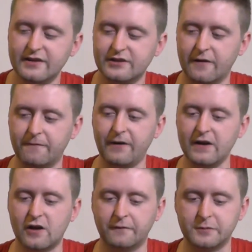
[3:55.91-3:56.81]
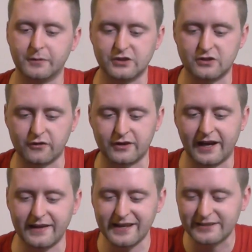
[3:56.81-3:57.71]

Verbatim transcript: so very comfortable stock that.